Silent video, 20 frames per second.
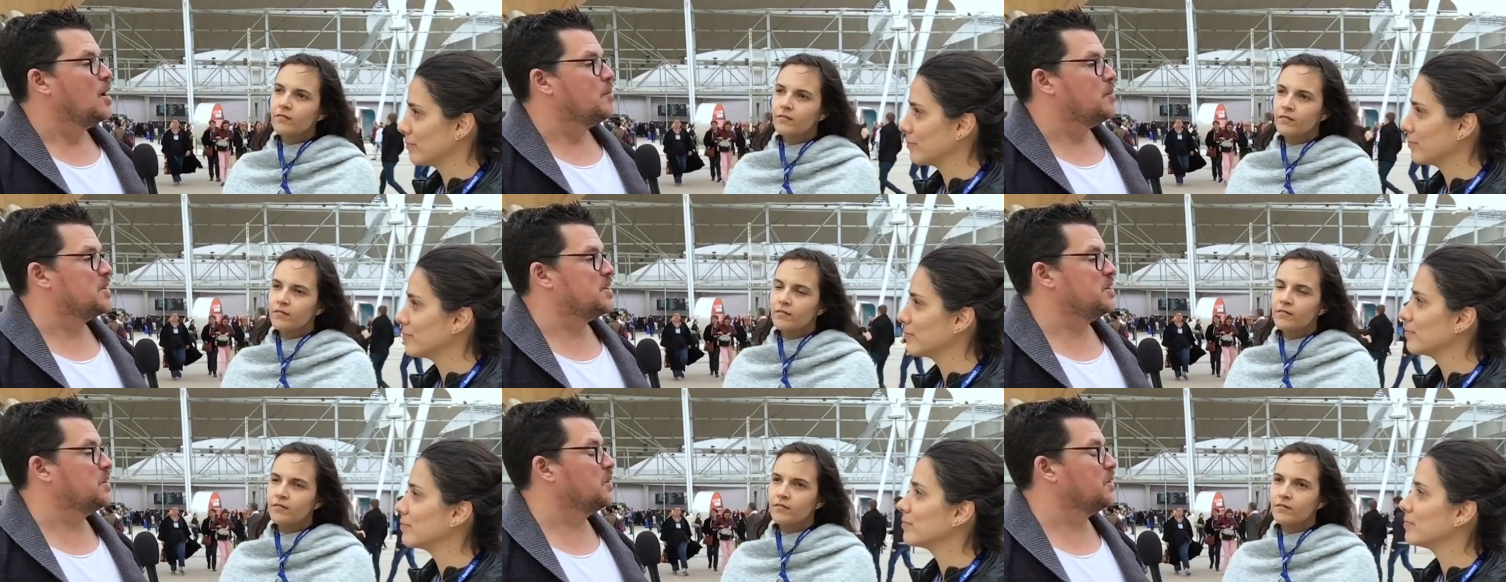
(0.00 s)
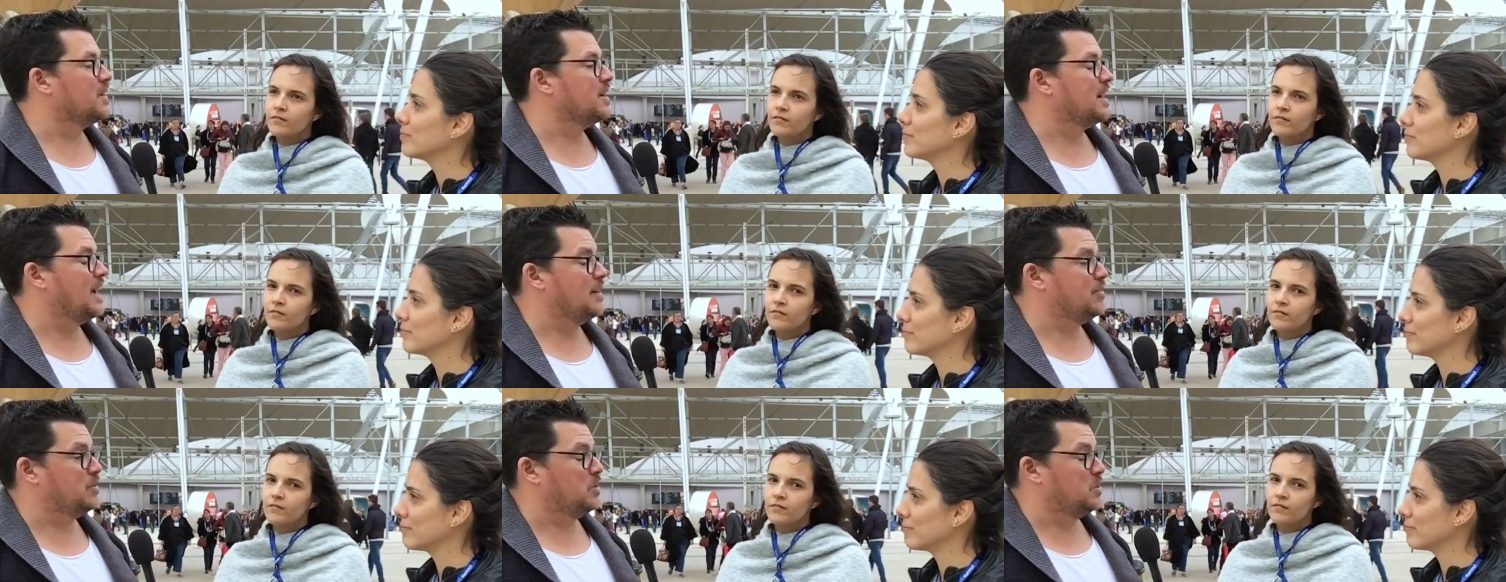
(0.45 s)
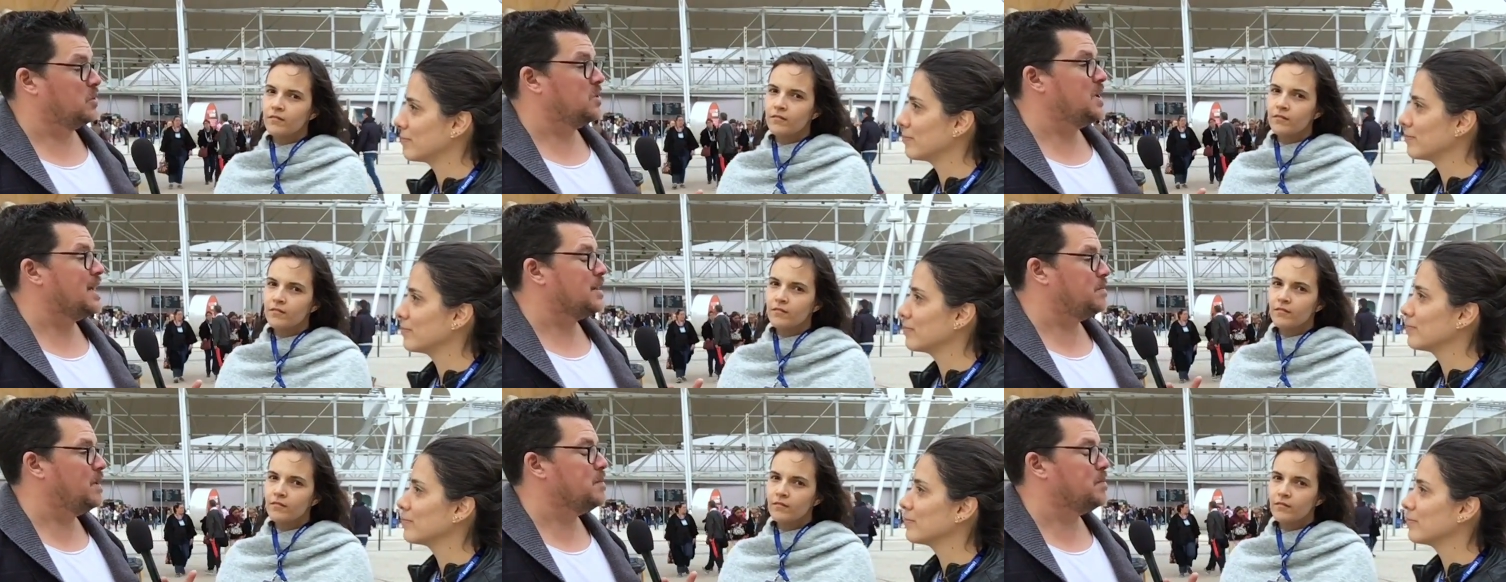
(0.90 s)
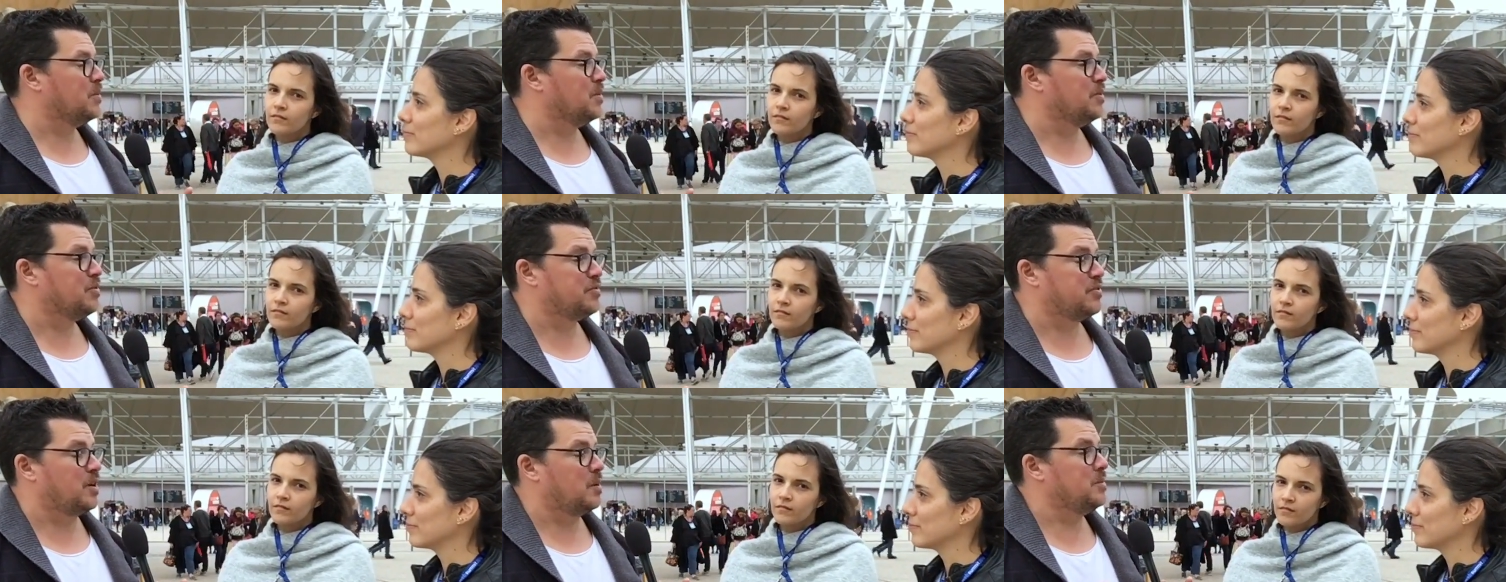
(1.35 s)
Speaker 1: But you are, have to connect people
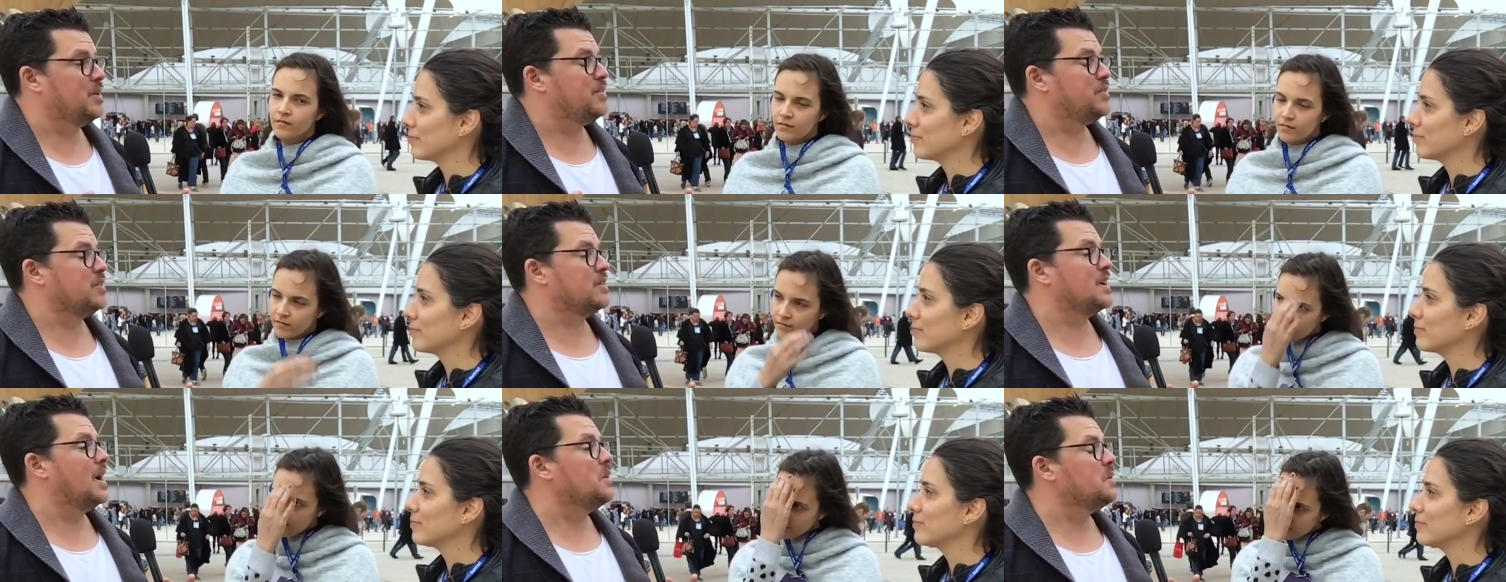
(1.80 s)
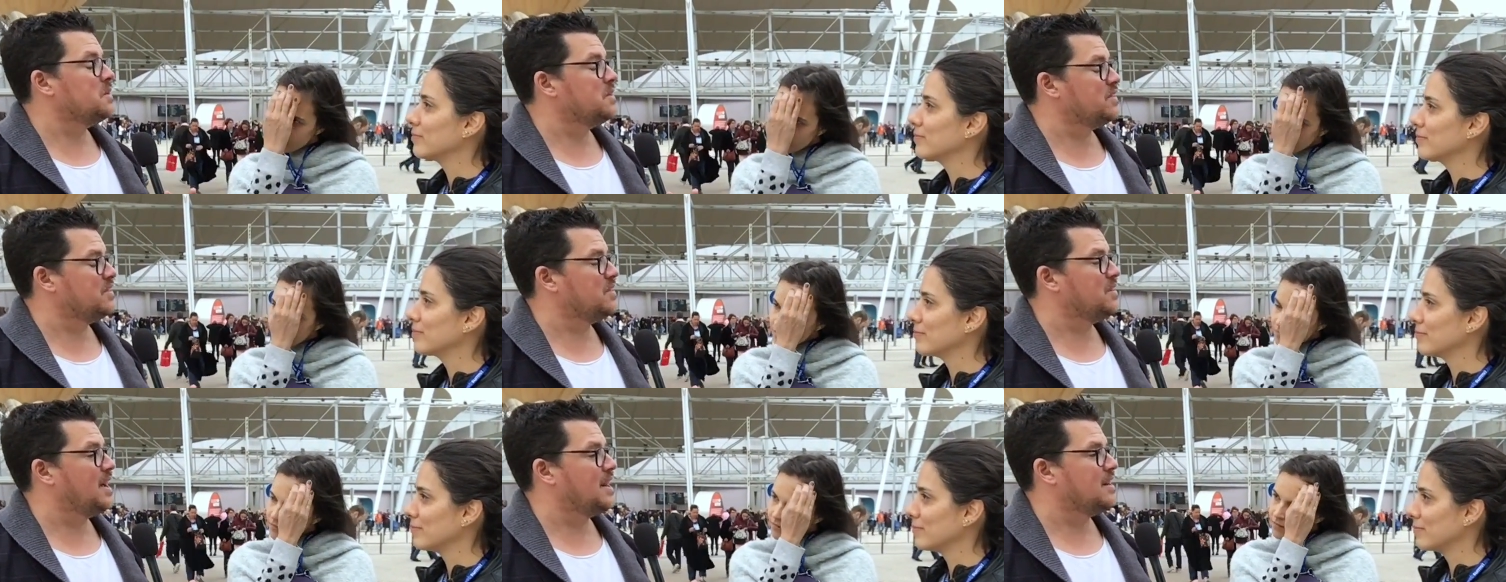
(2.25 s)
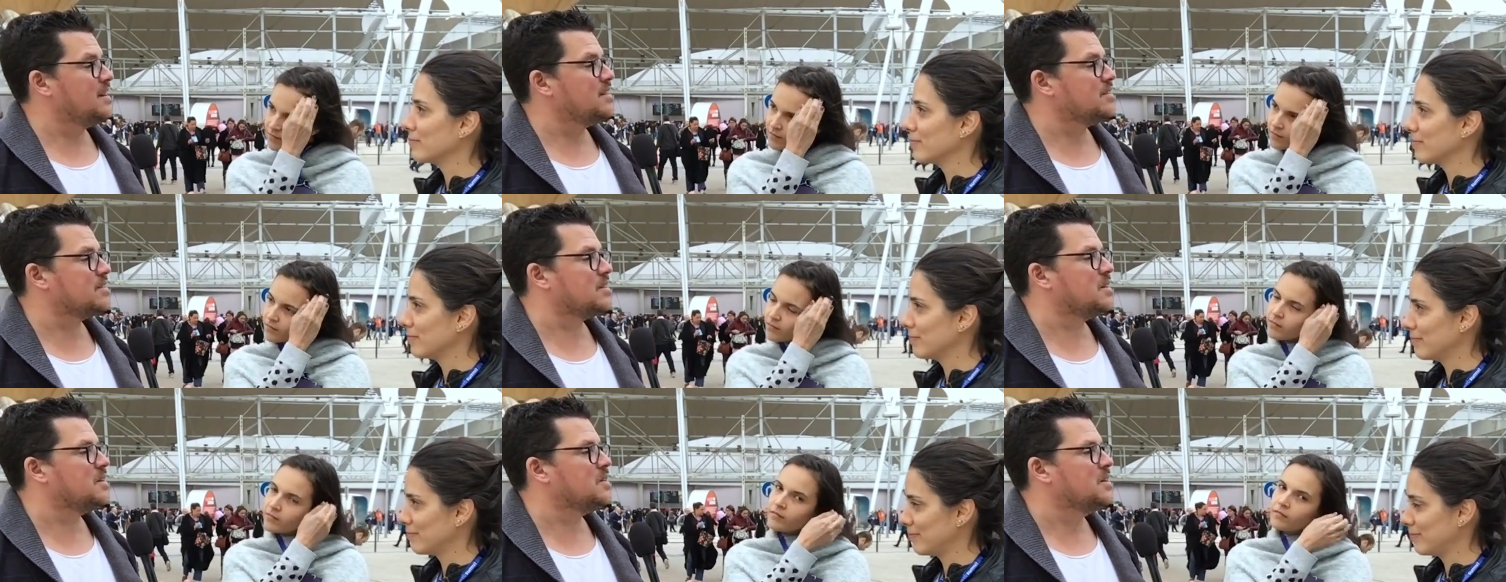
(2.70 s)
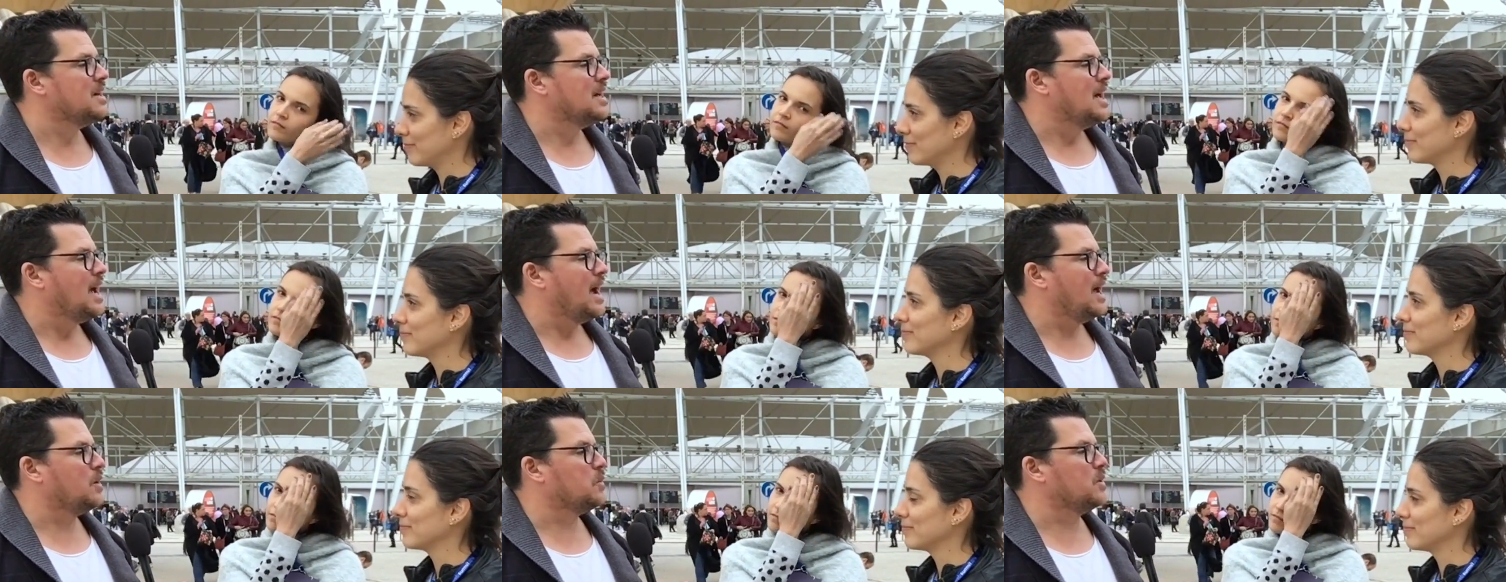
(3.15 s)
from different countries together. So
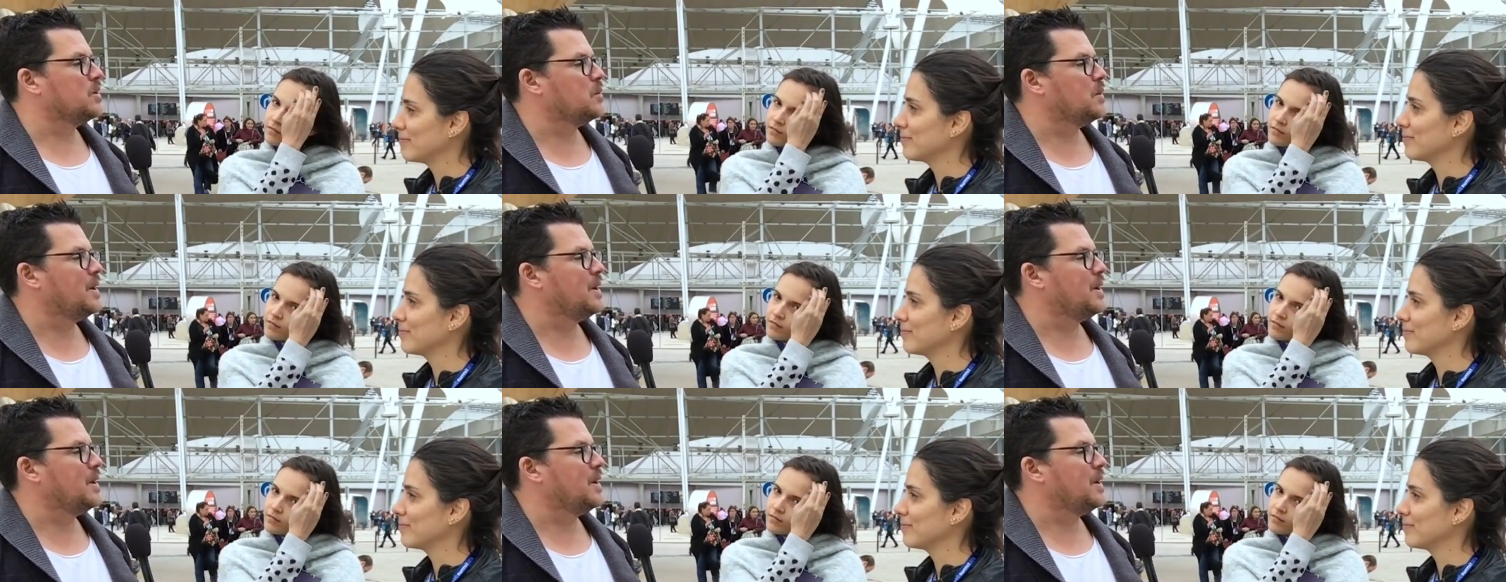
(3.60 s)
in what